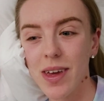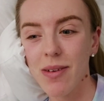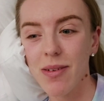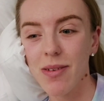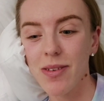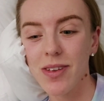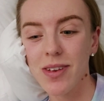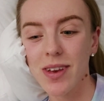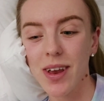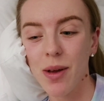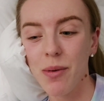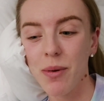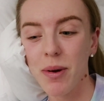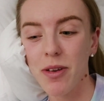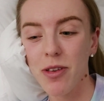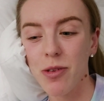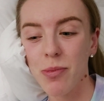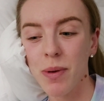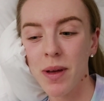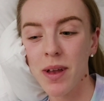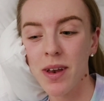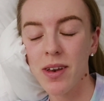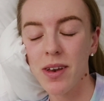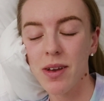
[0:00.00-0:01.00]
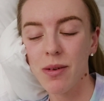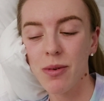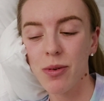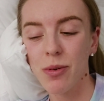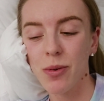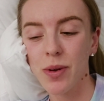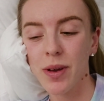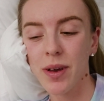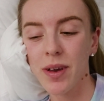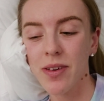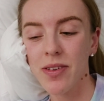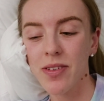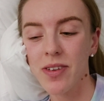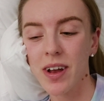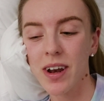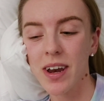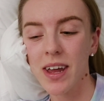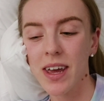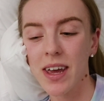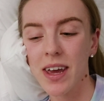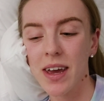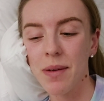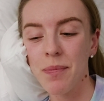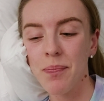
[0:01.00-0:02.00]
It was a day well spent. It was really
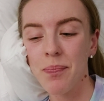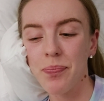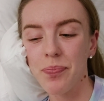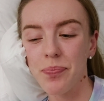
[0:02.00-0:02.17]
sunny.